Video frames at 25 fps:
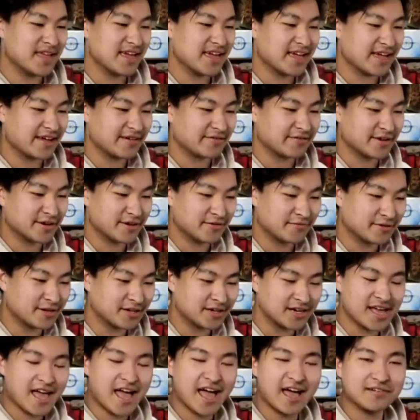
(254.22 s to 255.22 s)
If you're
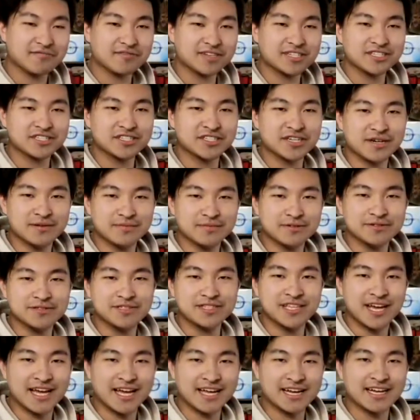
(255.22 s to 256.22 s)
really having trouble,
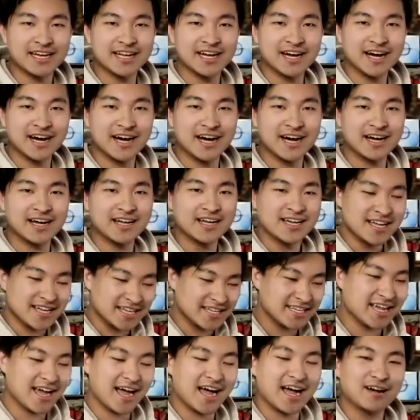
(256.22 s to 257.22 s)
then
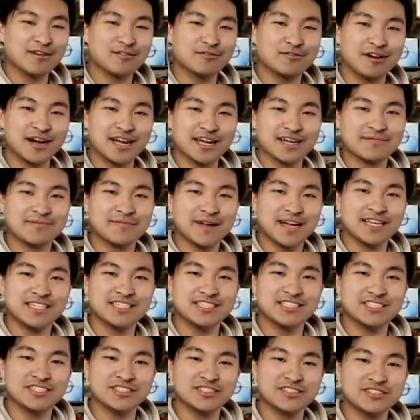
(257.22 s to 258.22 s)
yeah, I would recommend
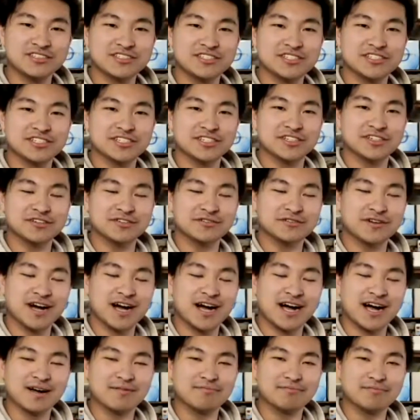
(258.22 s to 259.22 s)
you to
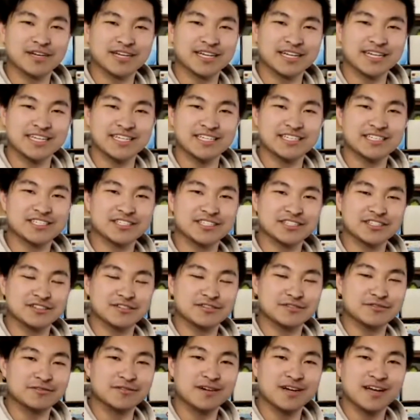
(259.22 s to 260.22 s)
bring it
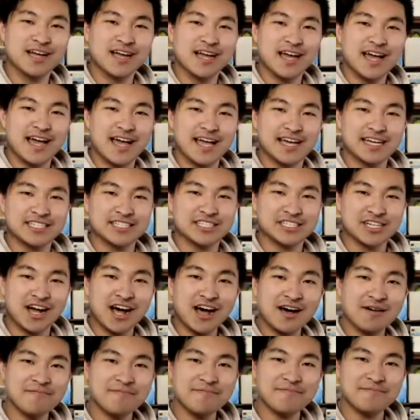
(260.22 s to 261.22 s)
to a
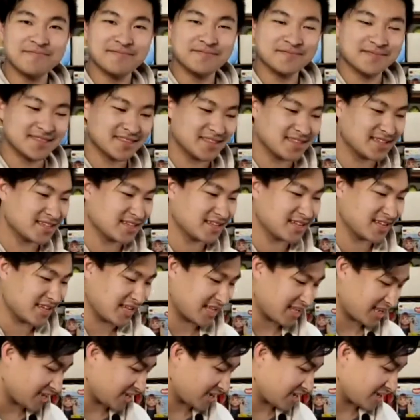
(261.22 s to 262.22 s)
shop.
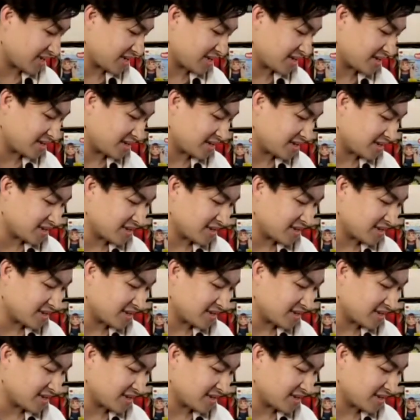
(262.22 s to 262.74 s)
And